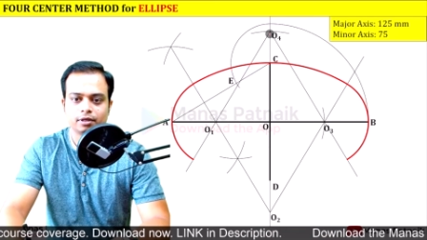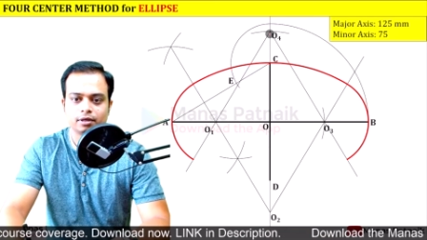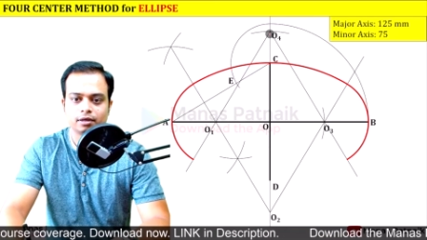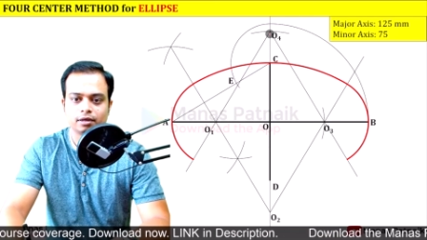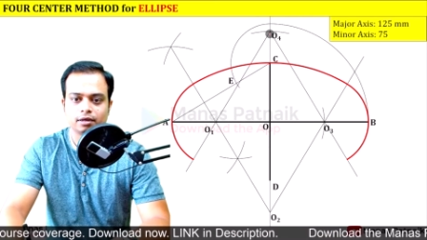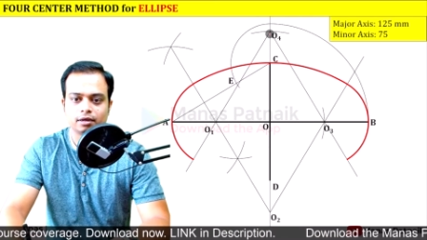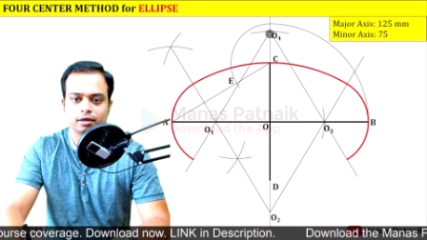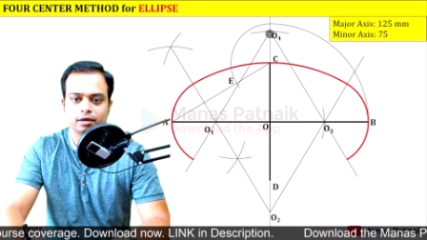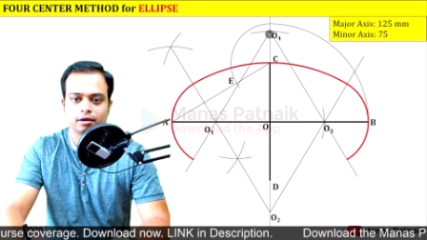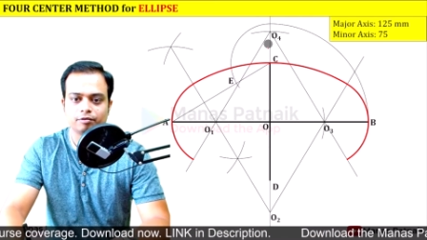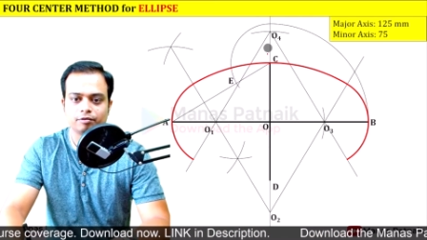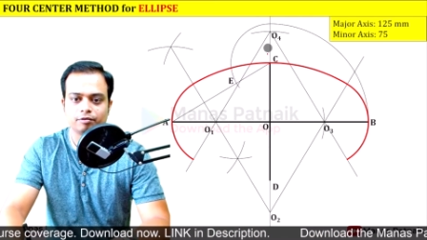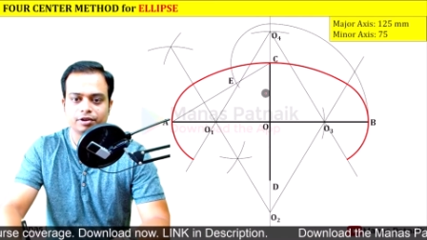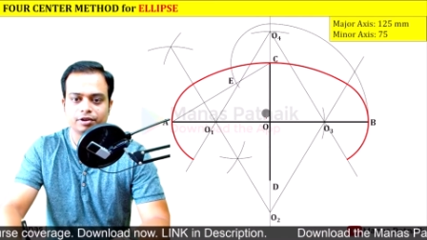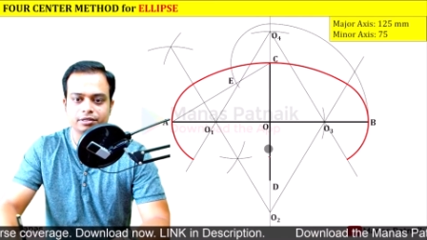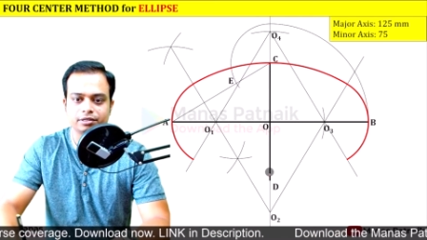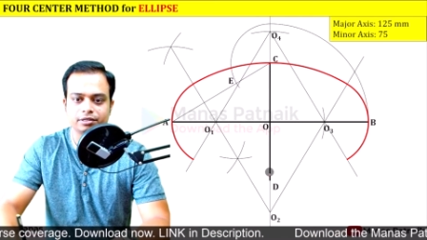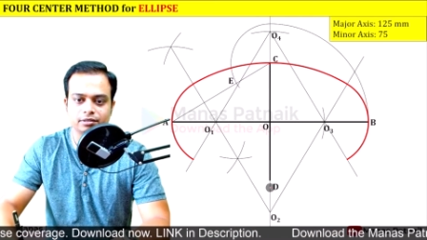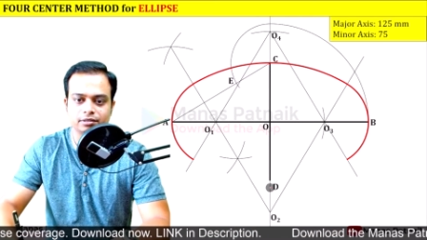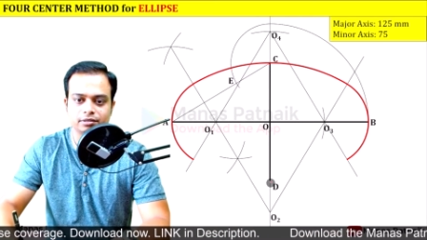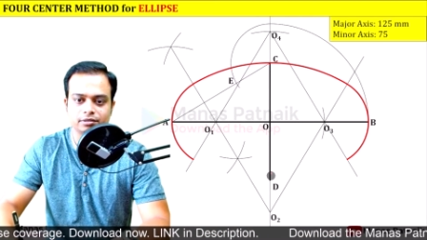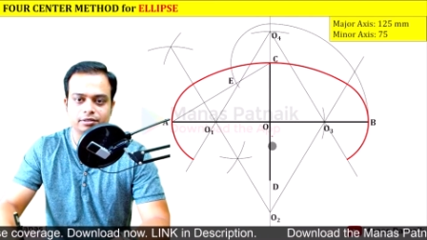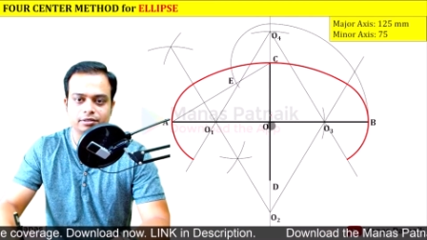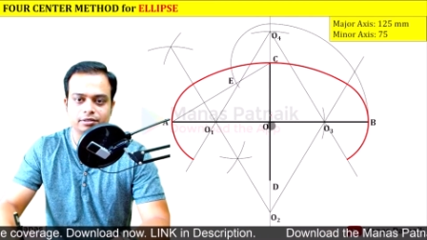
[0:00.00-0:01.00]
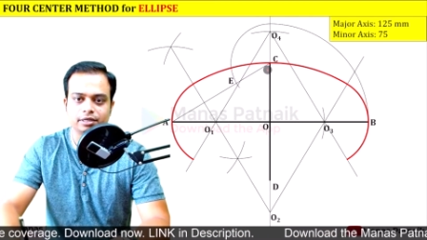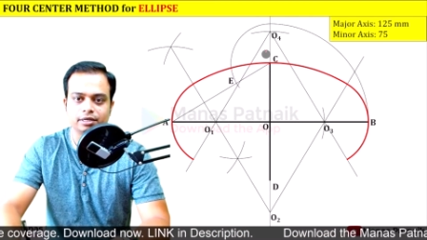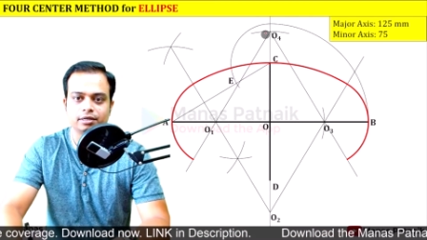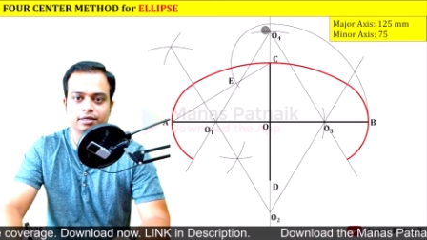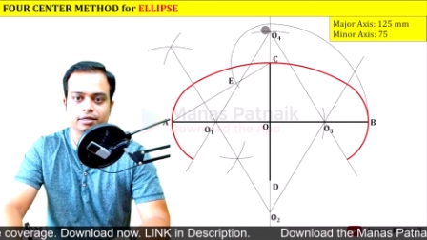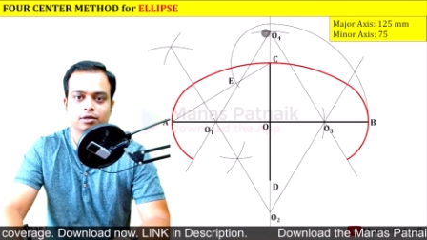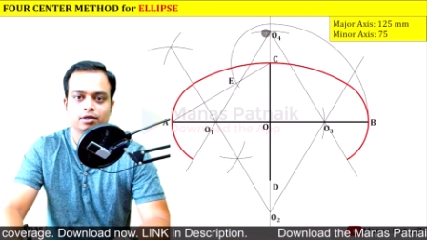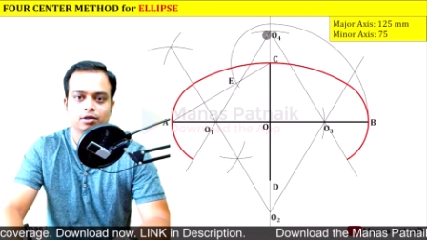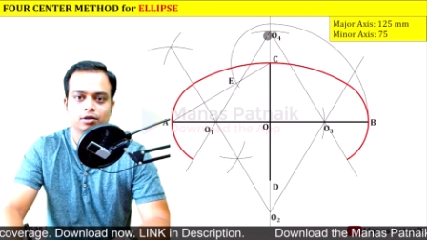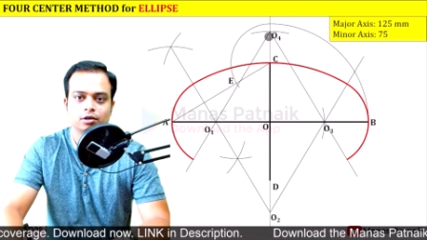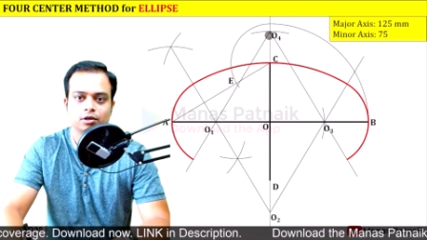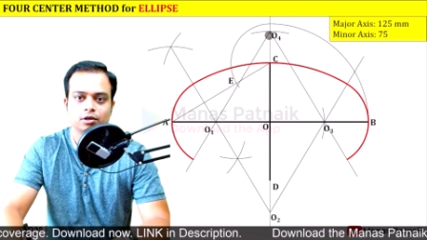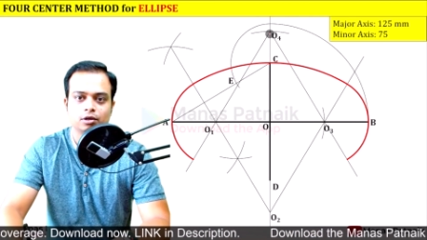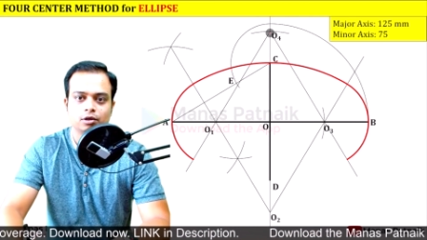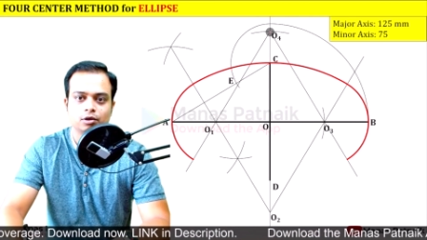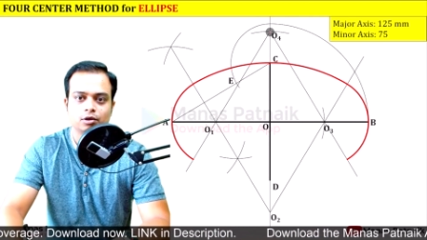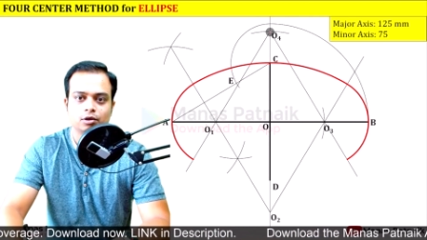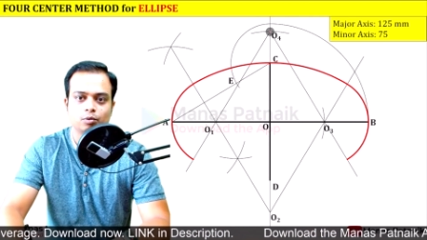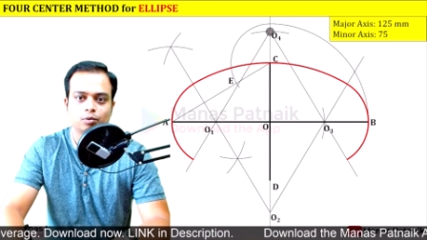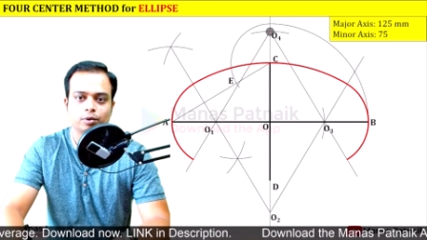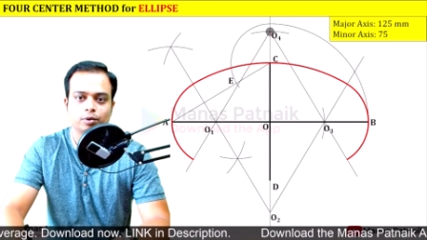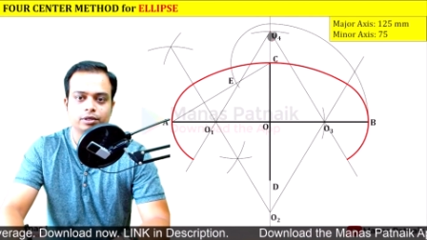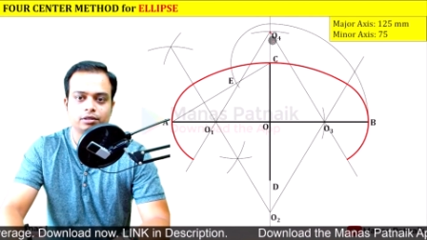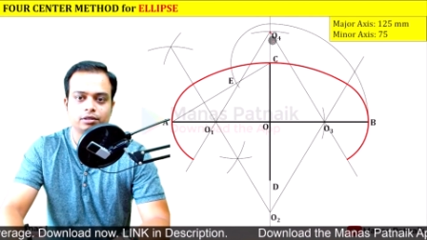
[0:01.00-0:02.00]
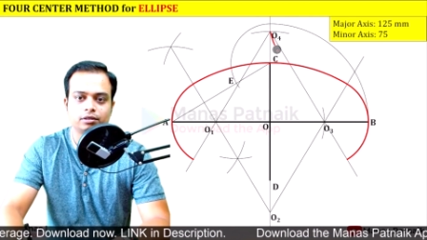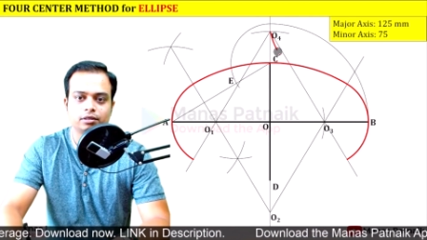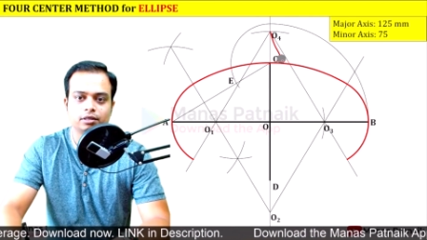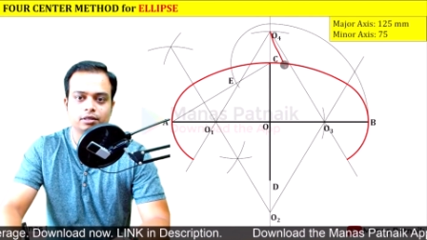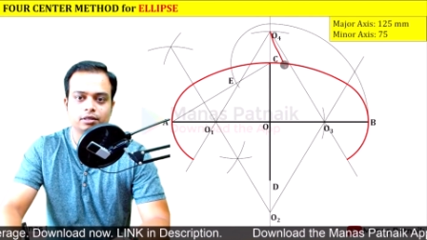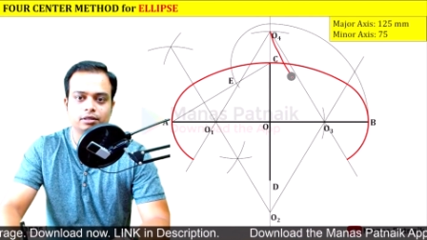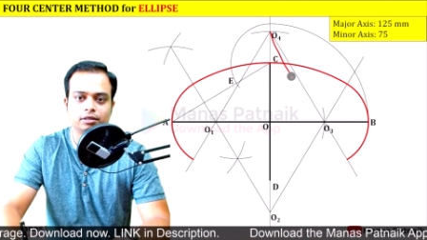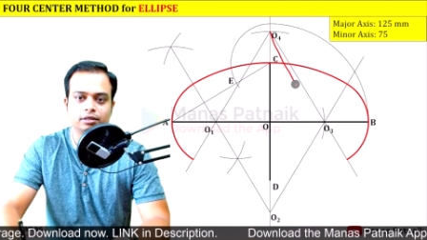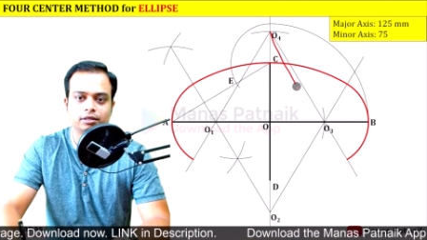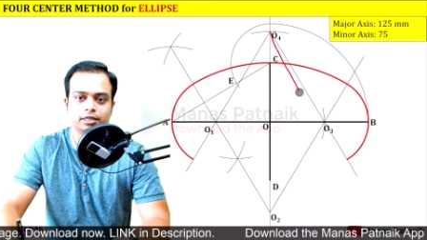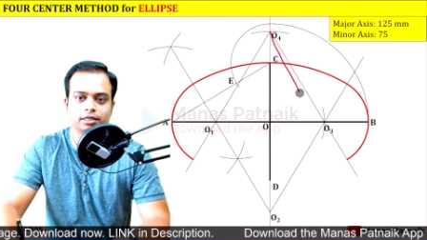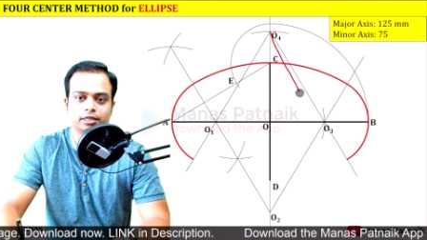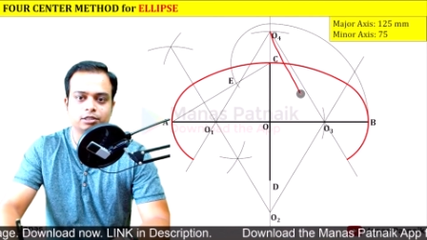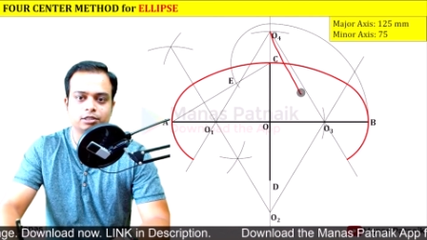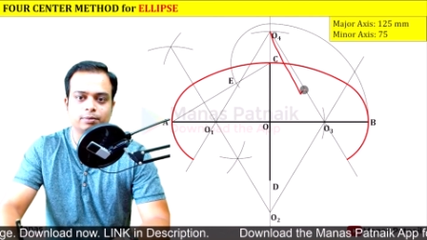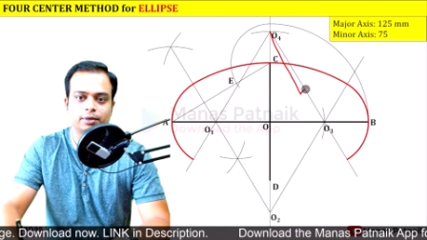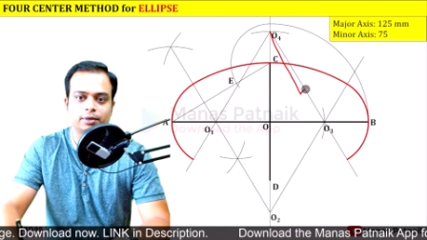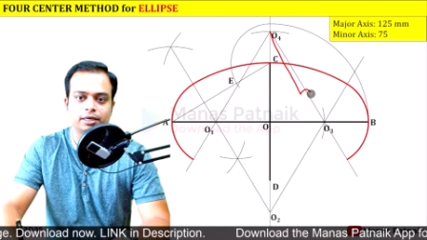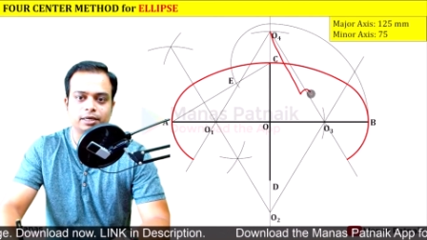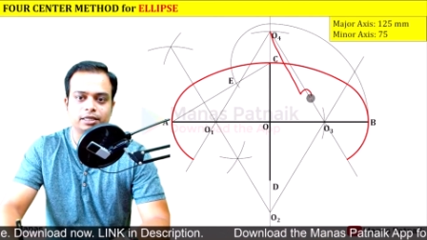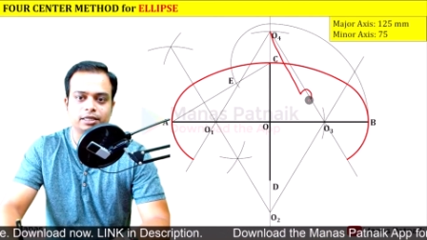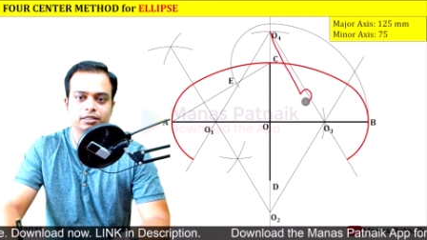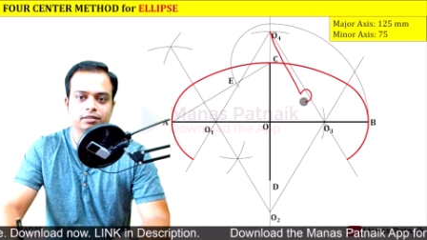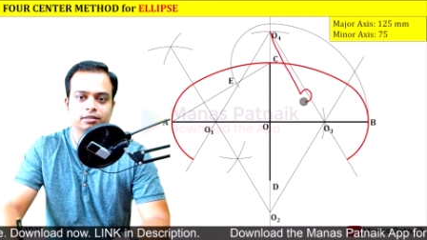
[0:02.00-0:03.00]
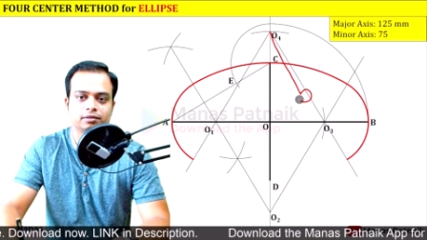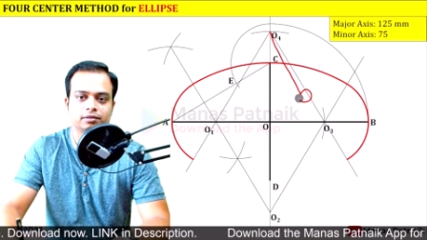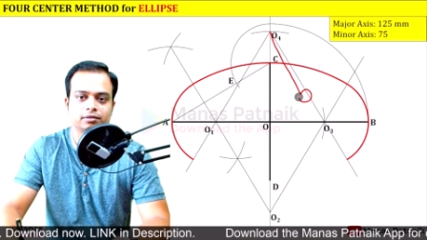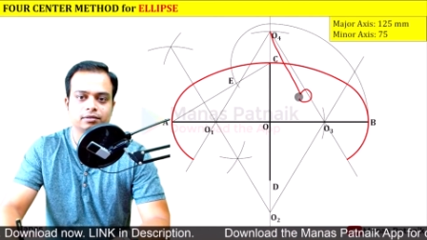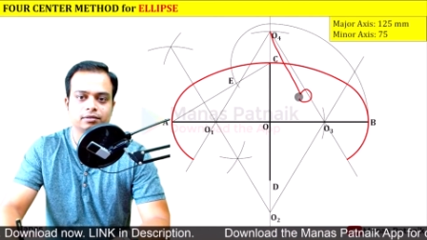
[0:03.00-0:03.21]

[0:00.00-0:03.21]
uh, where is this D? With this much.